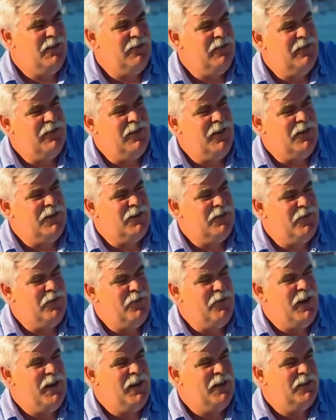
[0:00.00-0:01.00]
got lots of
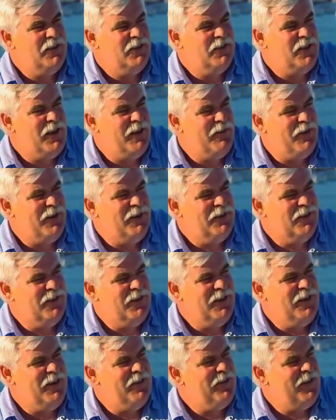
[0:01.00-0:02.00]
advantages over us,
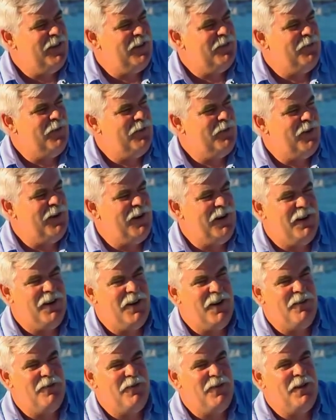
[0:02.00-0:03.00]
and I don't think we've got
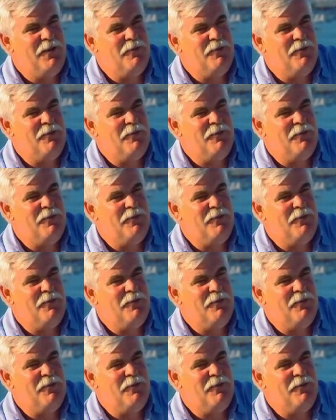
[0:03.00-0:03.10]
any over